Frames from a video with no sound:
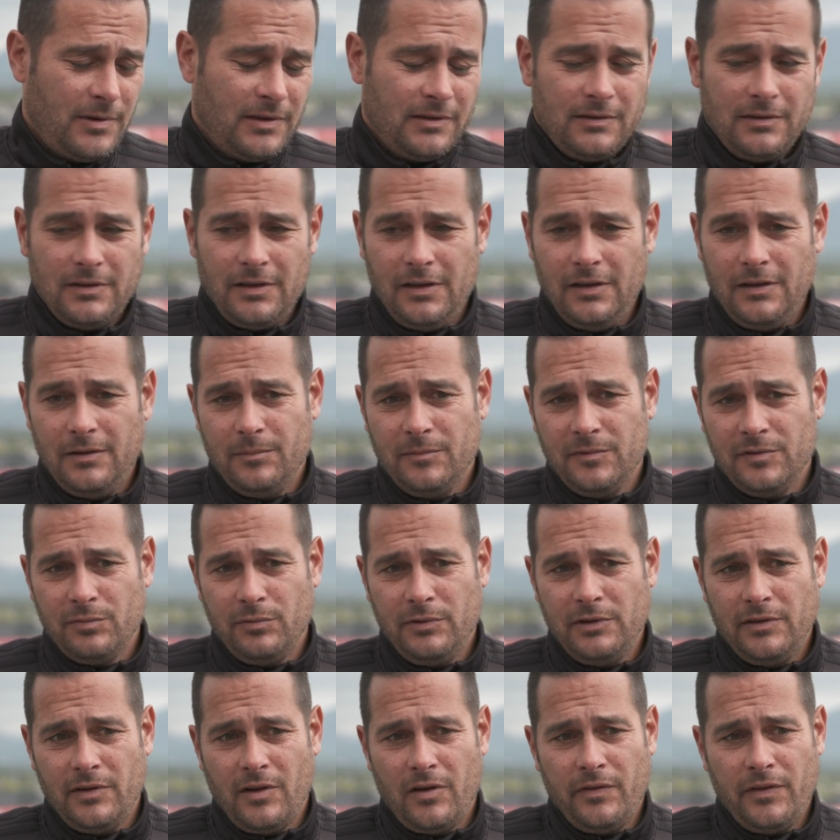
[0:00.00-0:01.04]
And teams,
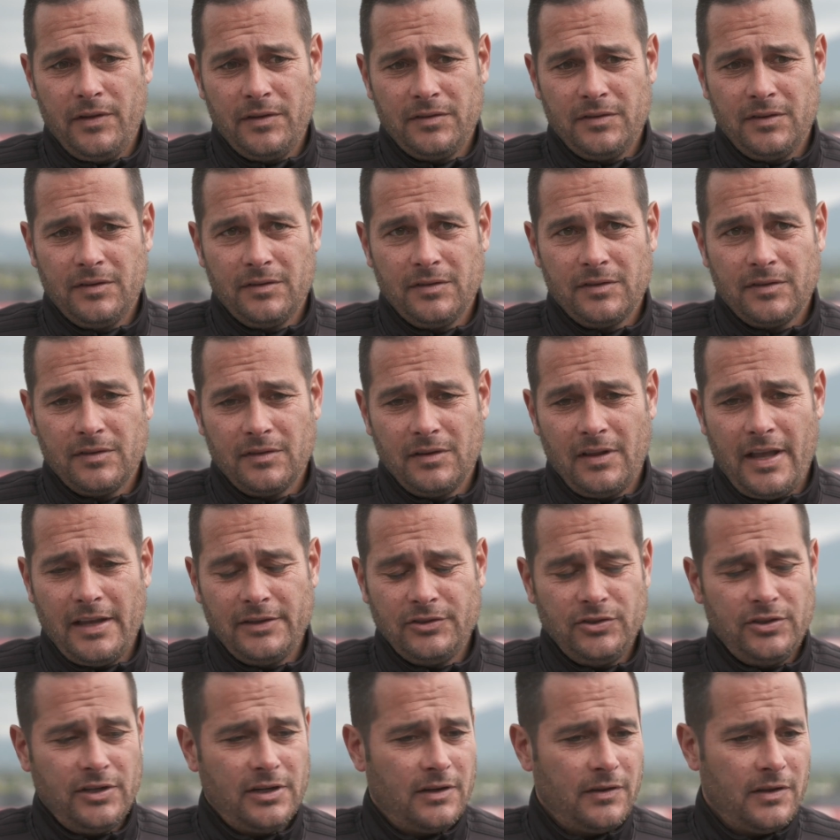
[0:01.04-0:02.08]
we've known this since
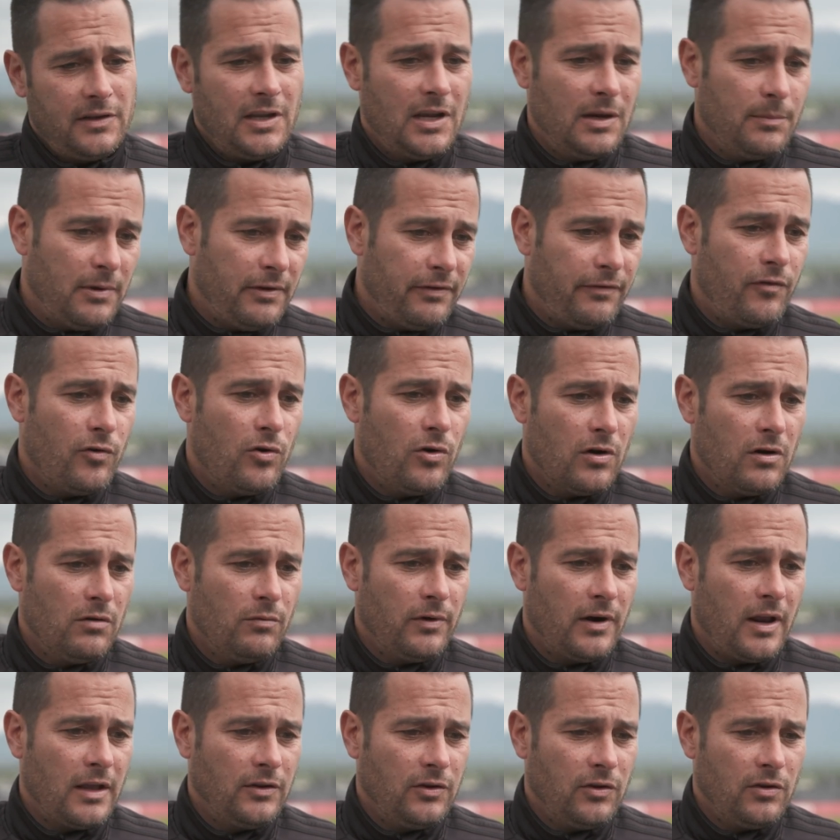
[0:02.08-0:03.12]
last year. The year before,
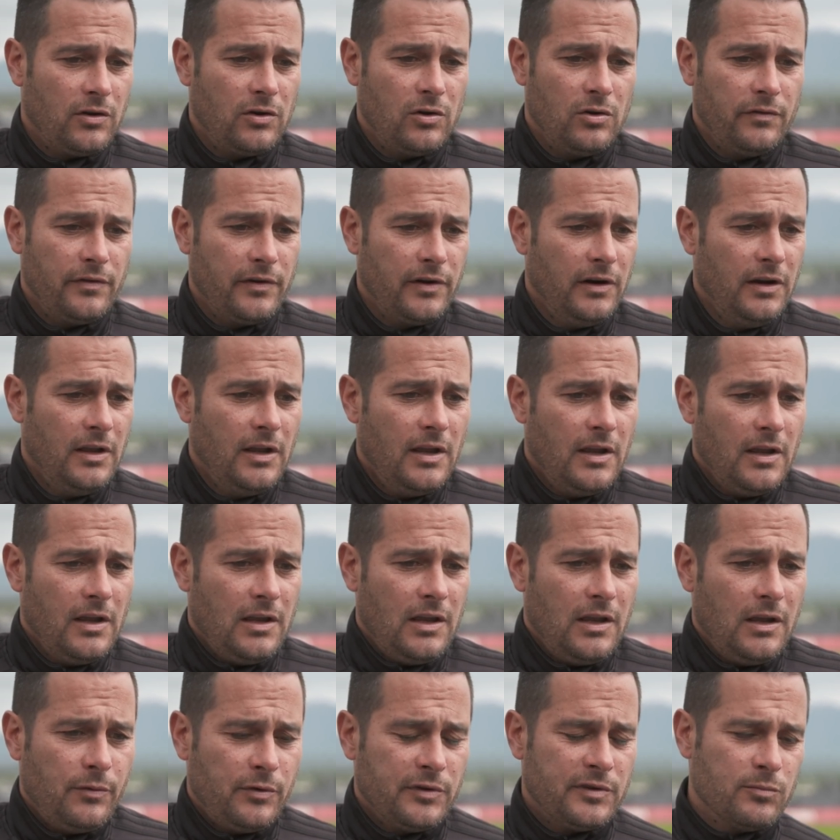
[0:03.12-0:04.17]
when I took over,
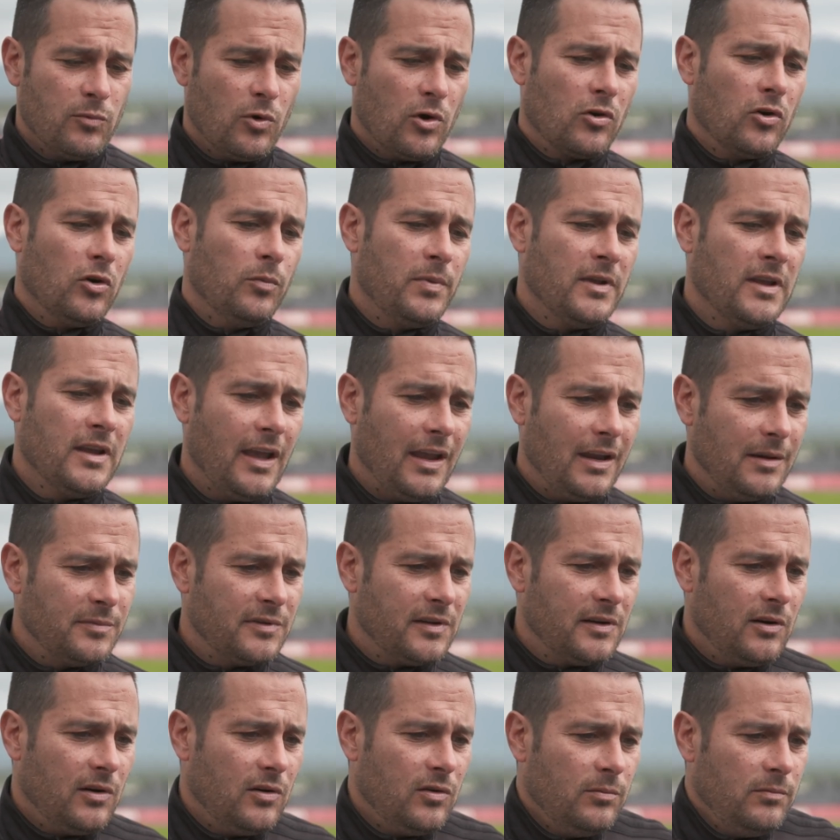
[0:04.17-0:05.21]
it was more open games
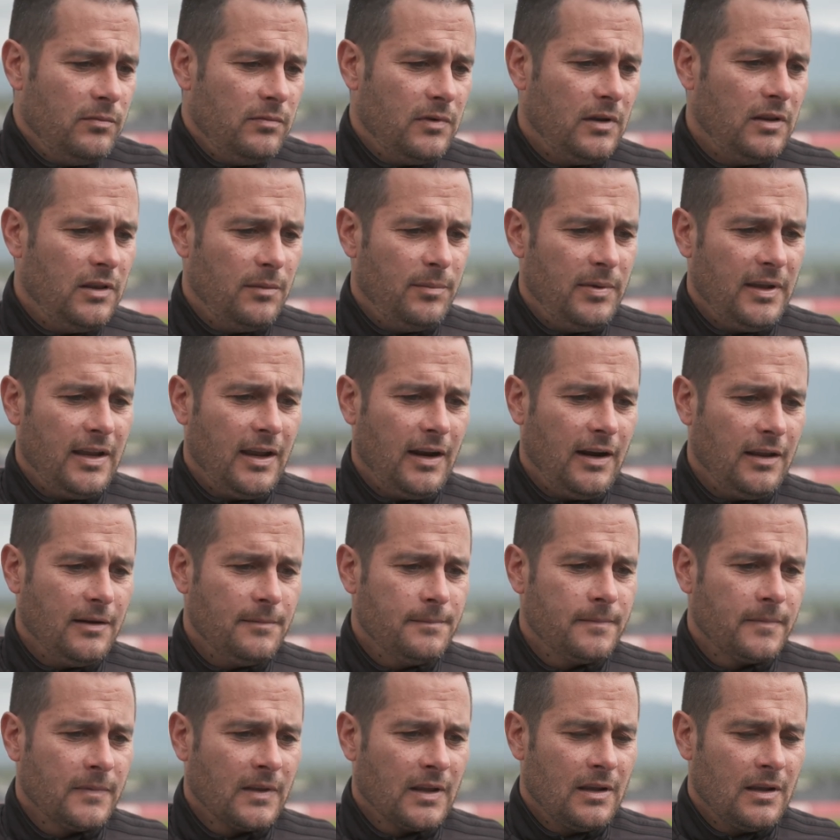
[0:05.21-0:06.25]
at home in the beginning.